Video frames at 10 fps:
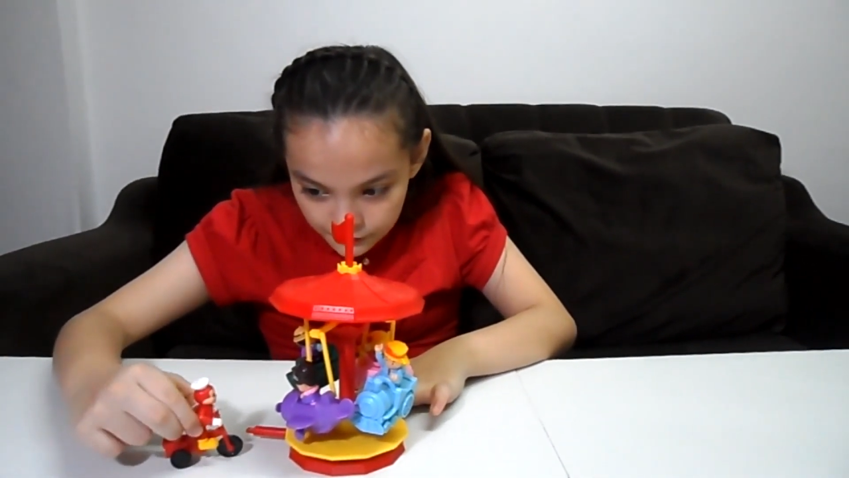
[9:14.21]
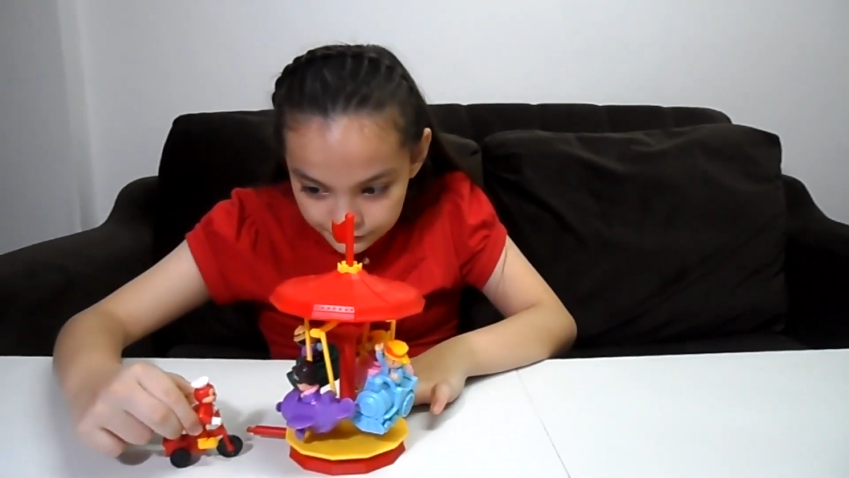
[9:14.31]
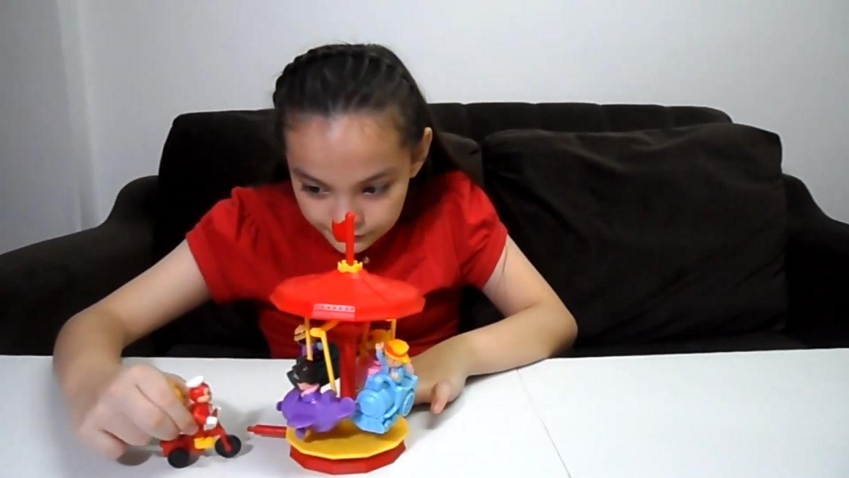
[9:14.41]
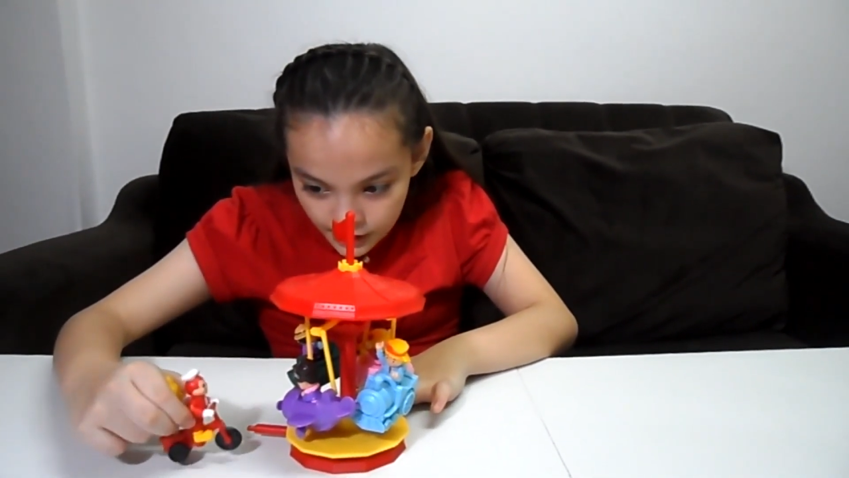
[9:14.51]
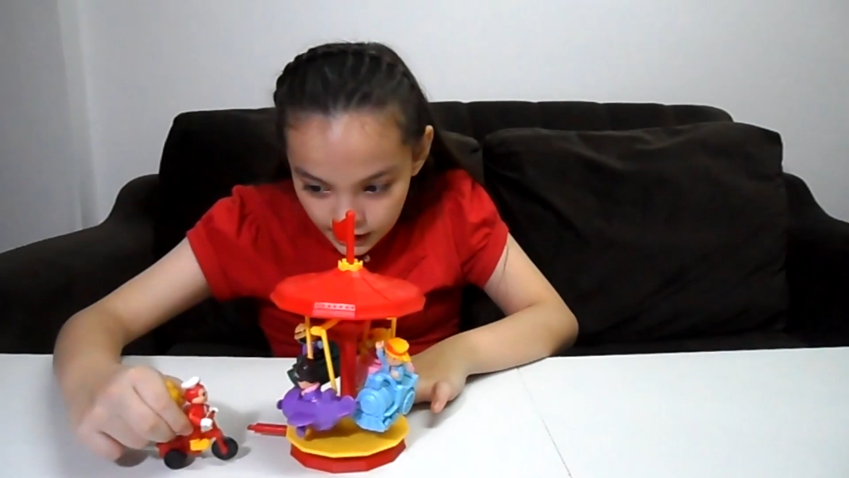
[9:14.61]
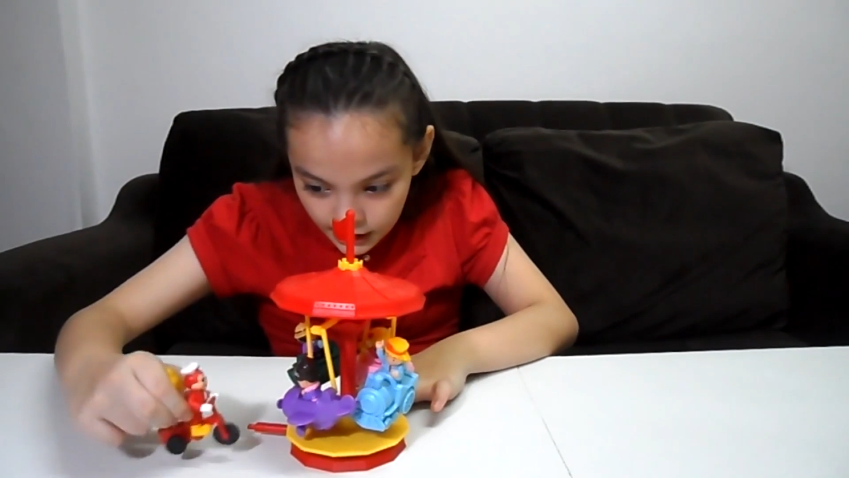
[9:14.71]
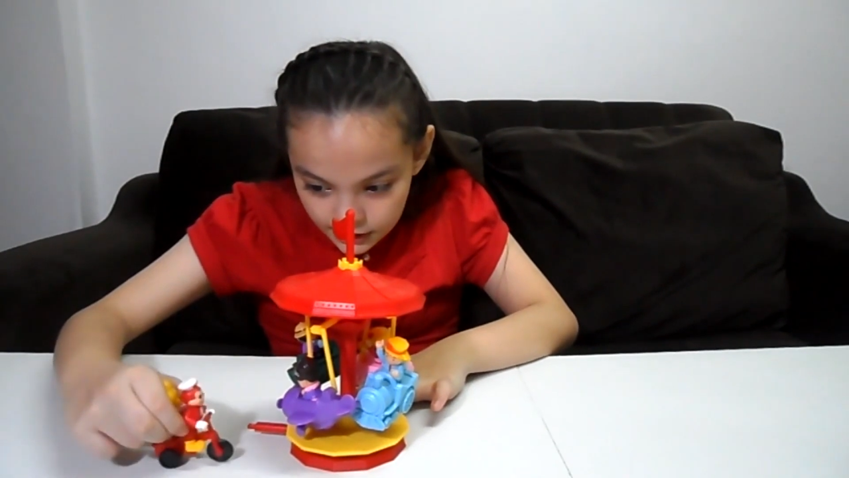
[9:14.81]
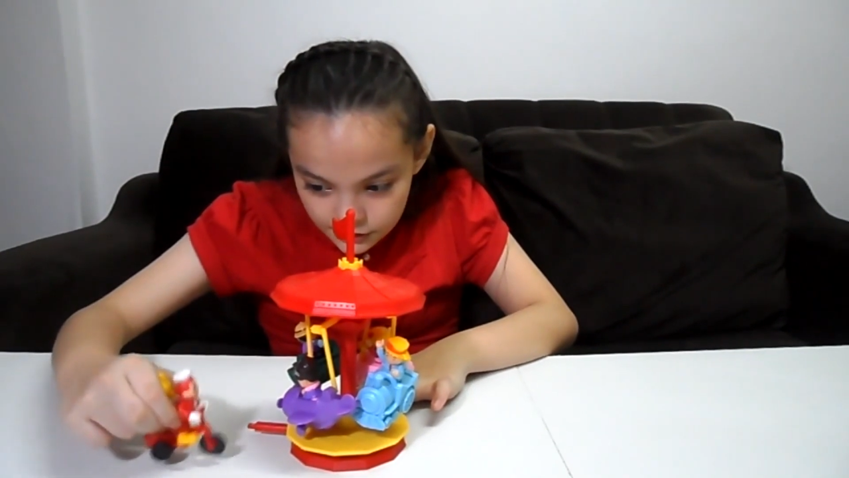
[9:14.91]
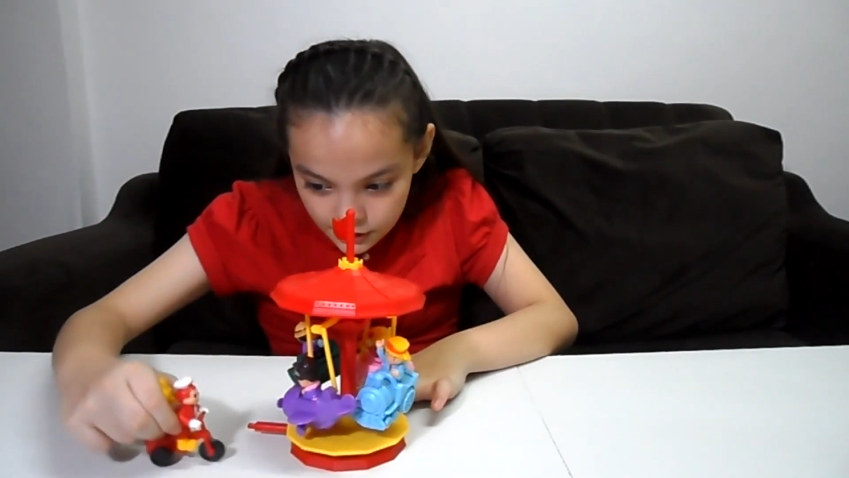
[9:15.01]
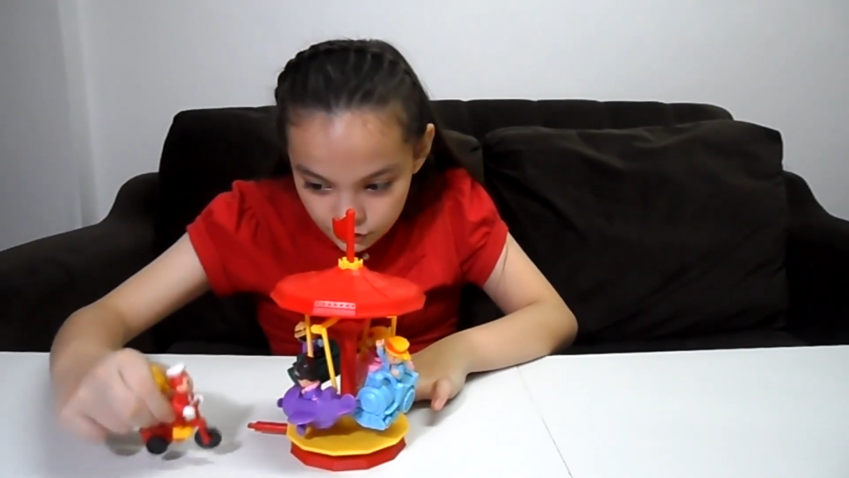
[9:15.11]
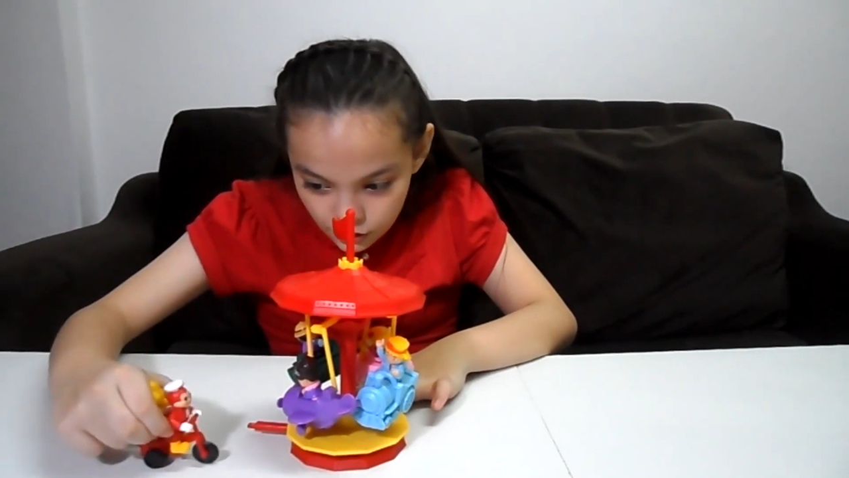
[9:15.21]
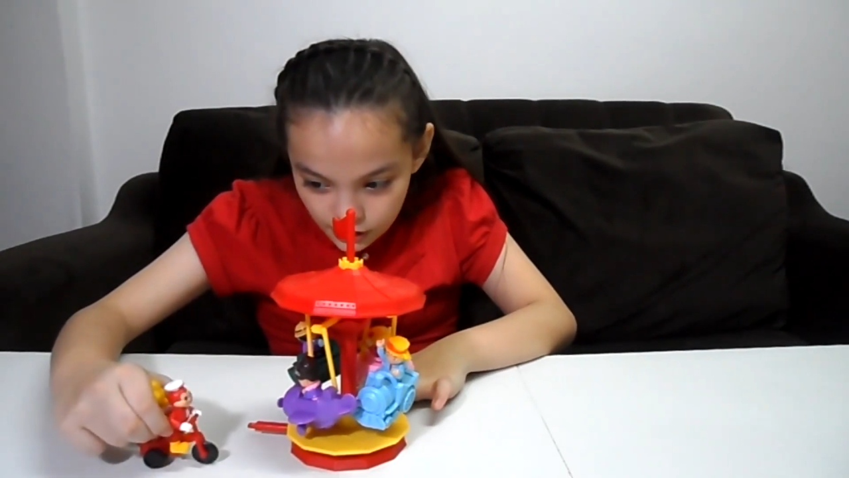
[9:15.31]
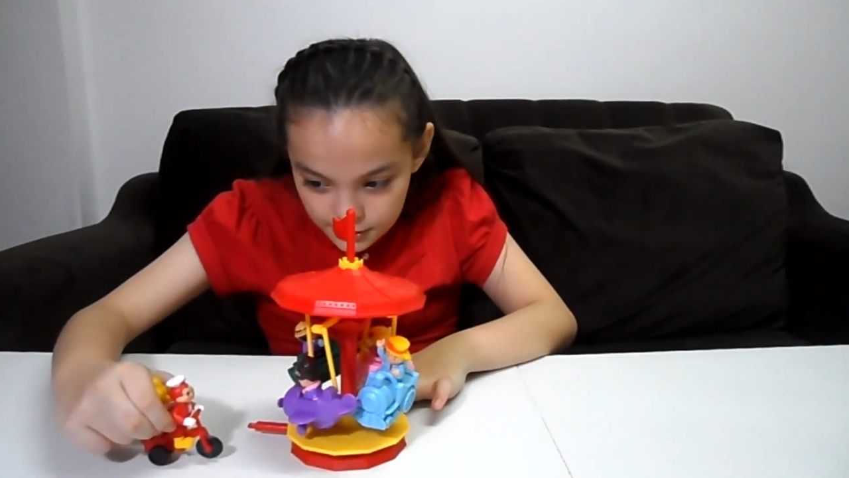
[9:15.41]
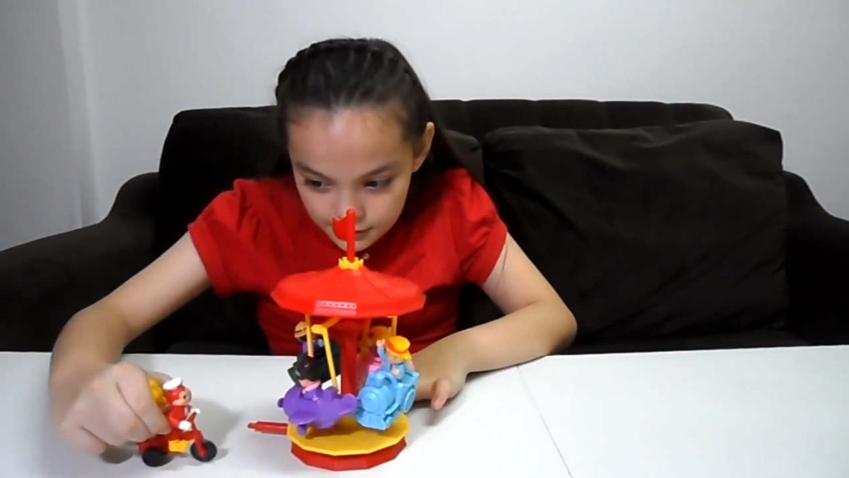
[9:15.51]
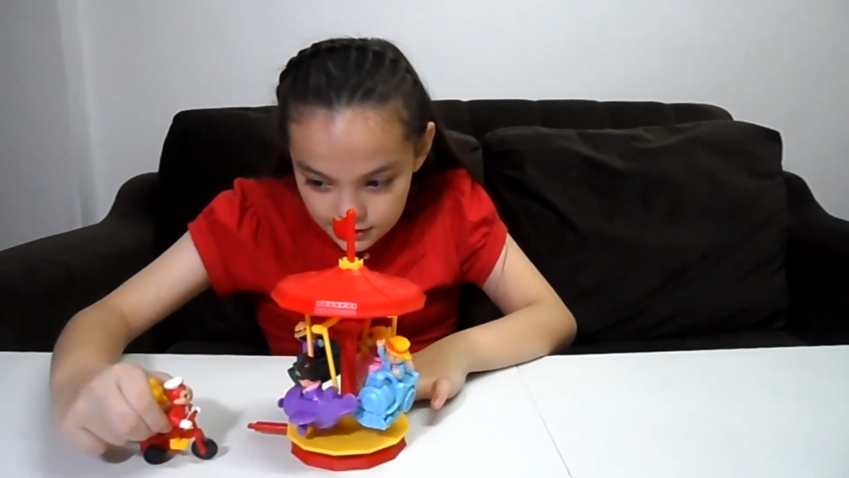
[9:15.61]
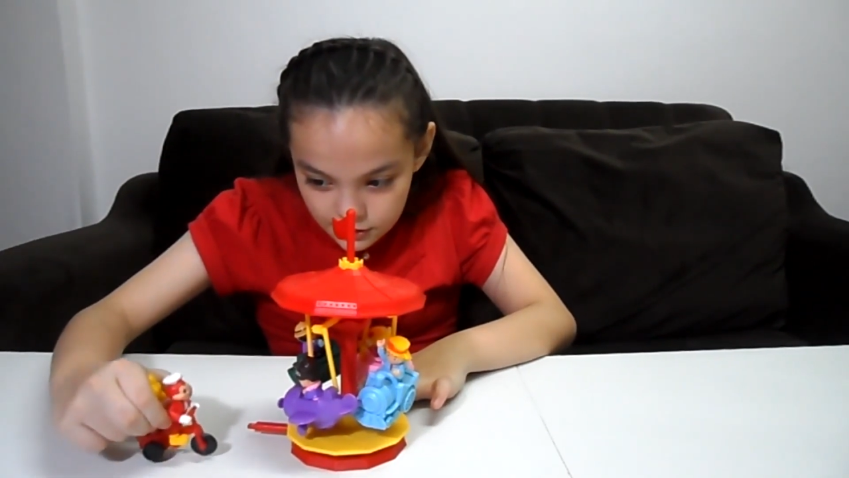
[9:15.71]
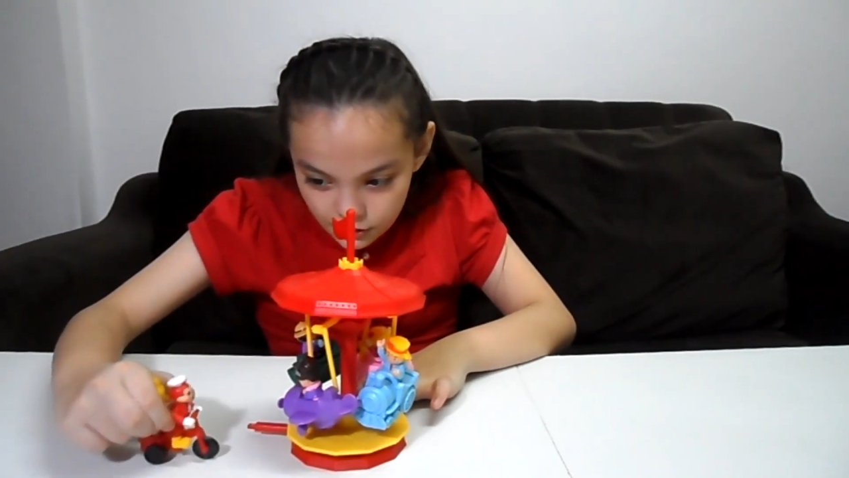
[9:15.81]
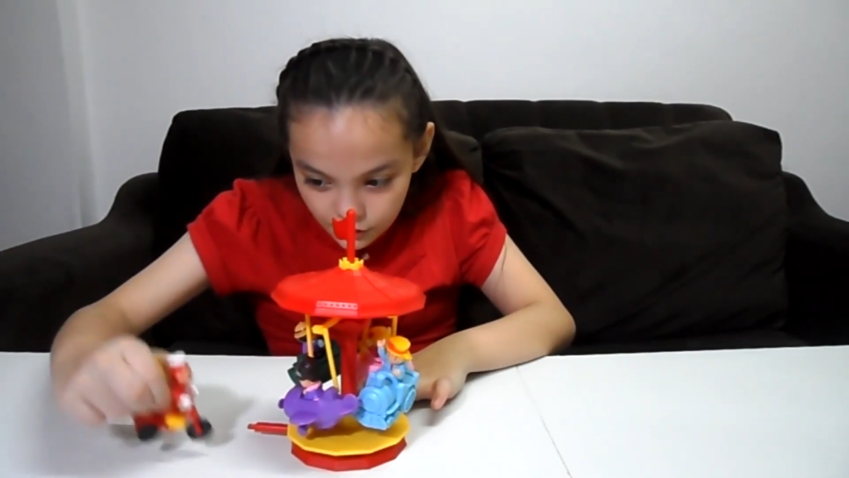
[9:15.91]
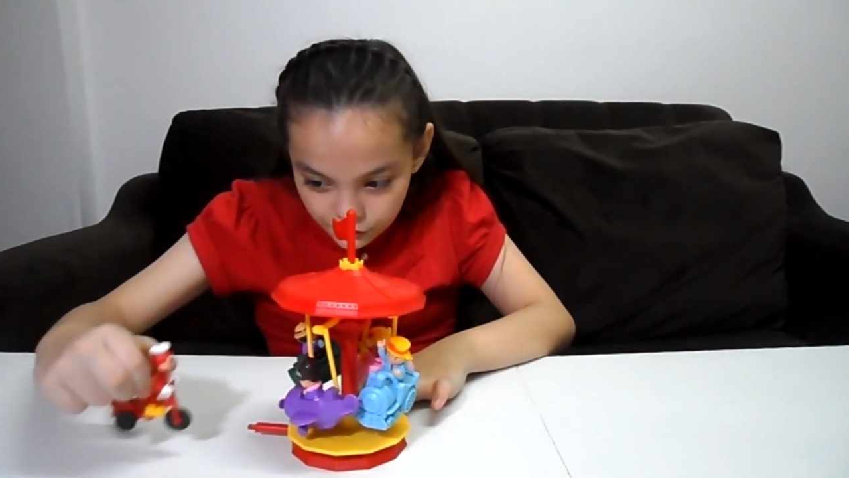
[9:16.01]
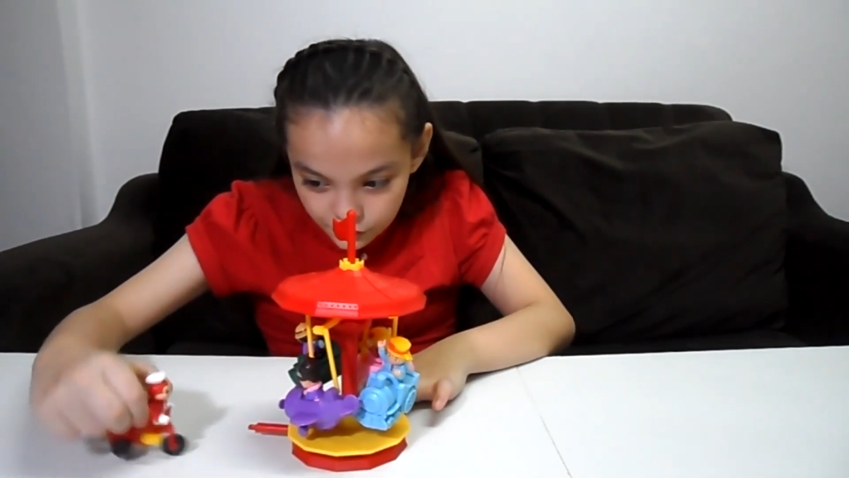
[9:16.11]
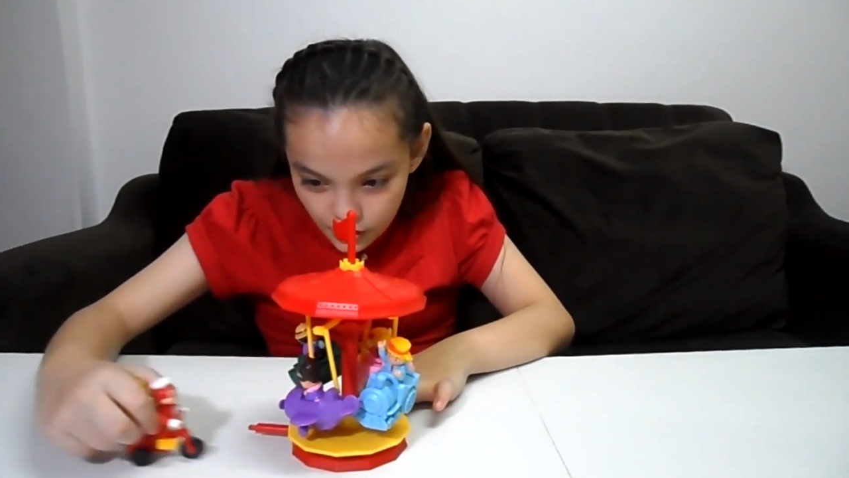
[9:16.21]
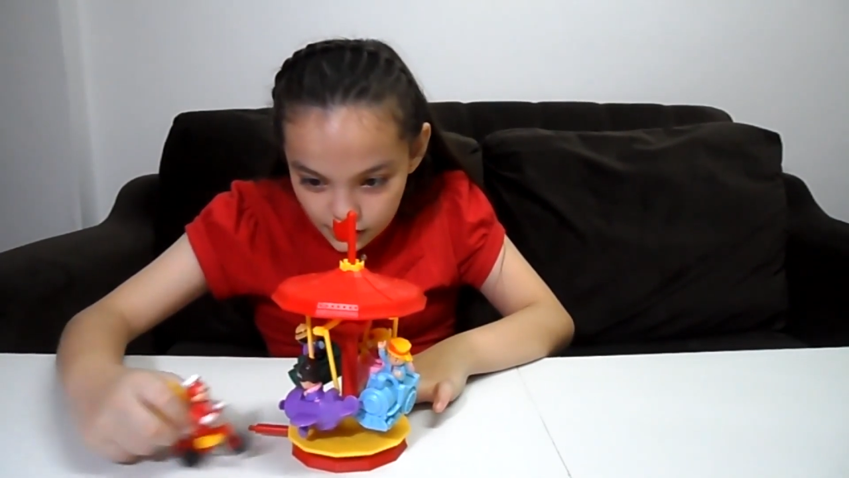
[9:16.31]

but I like to say Jolly because it's called